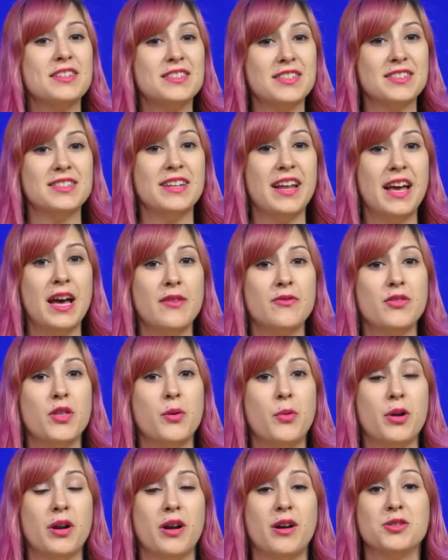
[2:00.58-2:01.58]
it doesn't have the
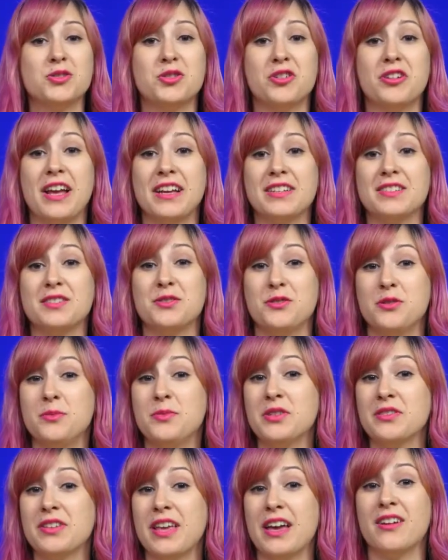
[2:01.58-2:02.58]
100x zoom
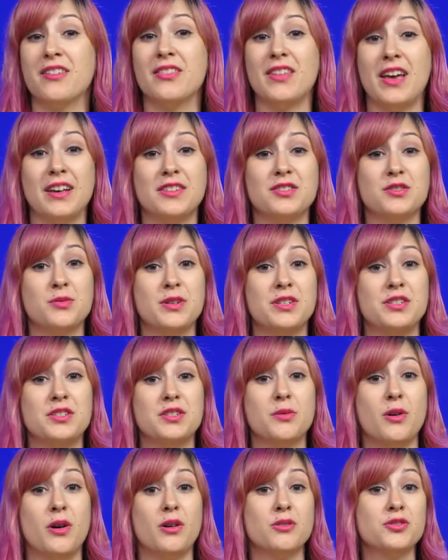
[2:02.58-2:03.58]
you'll get on the
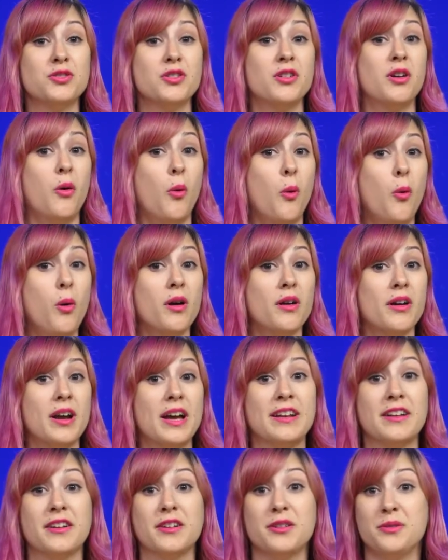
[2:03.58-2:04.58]
S22 Ultra or
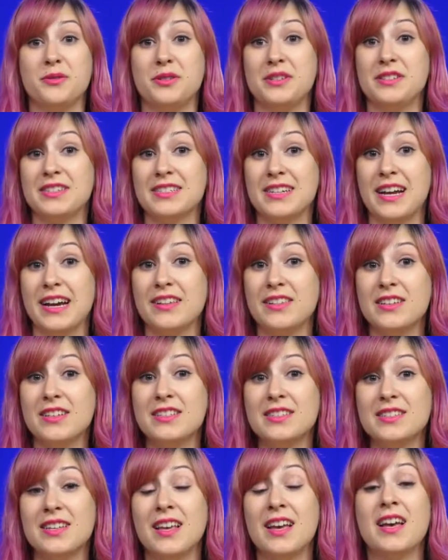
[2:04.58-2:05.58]
an included
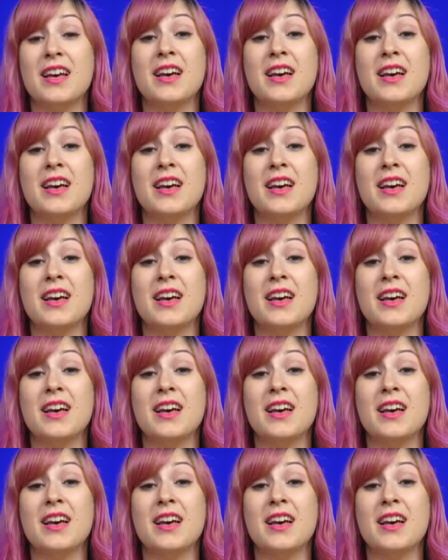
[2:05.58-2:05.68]
stylus,